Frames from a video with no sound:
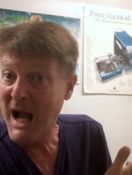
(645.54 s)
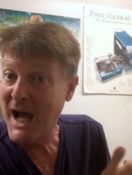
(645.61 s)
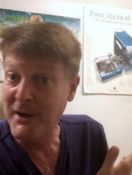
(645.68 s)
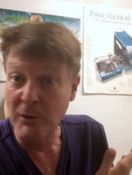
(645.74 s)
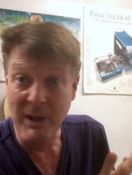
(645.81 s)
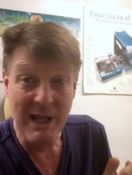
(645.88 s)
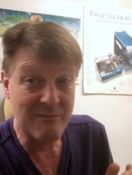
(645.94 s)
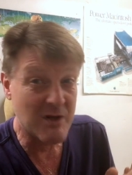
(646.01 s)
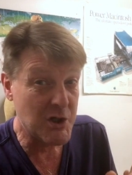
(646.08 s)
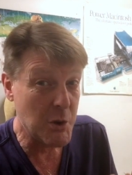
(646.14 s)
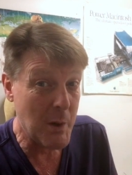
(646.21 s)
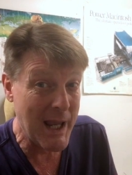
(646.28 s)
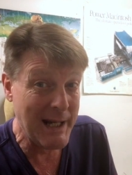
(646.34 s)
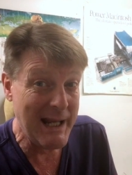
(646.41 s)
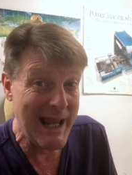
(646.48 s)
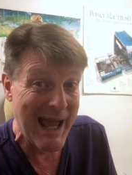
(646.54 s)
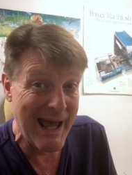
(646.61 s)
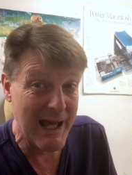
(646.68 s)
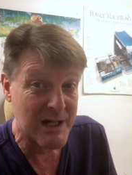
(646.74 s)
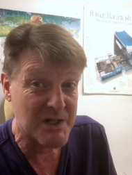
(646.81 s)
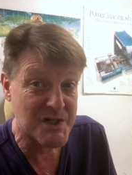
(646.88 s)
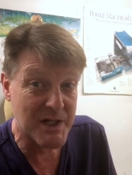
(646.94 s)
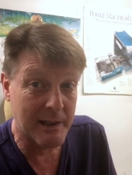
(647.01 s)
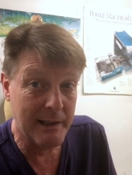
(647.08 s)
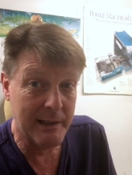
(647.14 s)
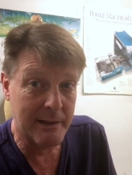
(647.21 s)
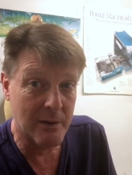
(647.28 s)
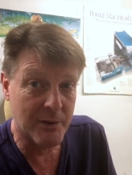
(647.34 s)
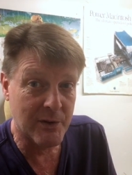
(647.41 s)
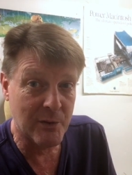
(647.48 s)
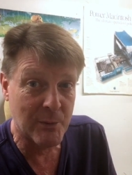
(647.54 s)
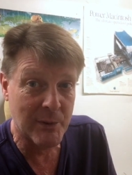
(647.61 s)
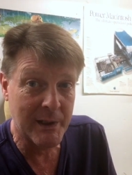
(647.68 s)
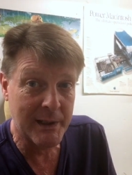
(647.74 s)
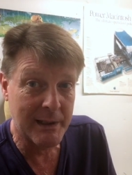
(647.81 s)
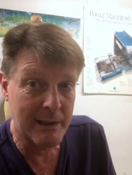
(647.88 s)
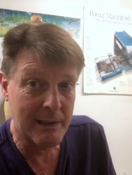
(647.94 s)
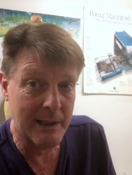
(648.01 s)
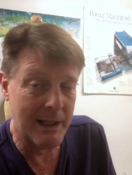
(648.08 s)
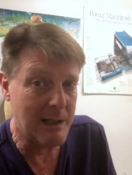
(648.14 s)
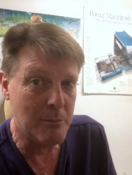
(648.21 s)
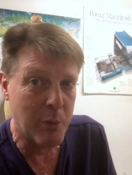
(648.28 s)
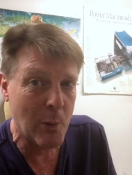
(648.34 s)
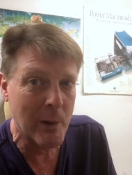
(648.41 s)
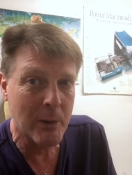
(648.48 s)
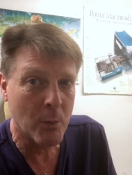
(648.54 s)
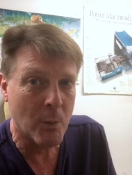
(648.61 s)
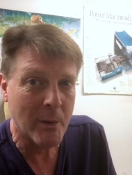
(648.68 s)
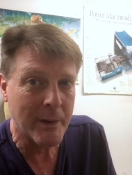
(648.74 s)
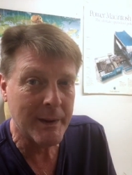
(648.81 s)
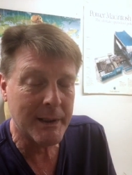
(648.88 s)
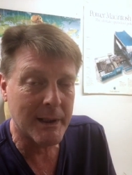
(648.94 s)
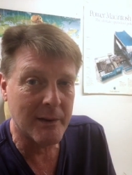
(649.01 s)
I don't have to do any hacks to get it to run uh, 8.1.